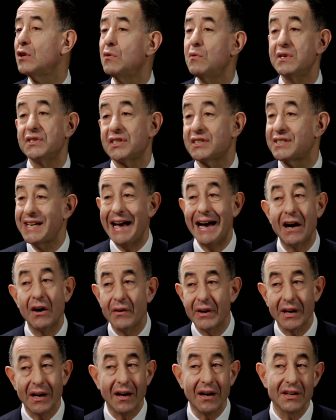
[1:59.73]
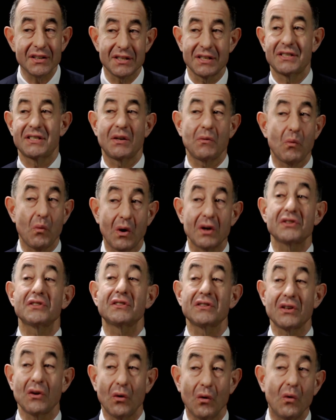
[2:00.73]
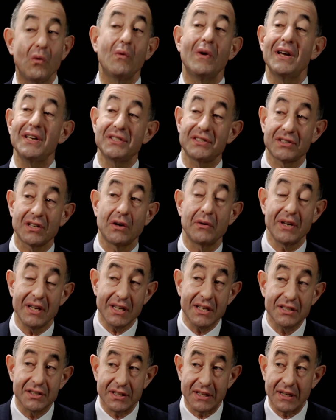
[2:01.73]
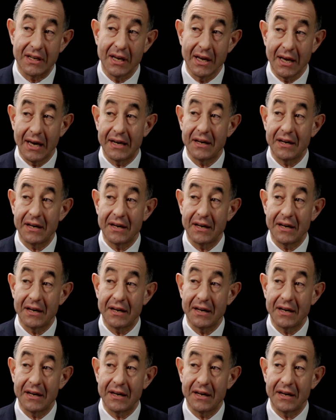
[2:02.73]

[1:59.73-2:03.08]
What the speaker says: who towering artist, it wasn't always so easy.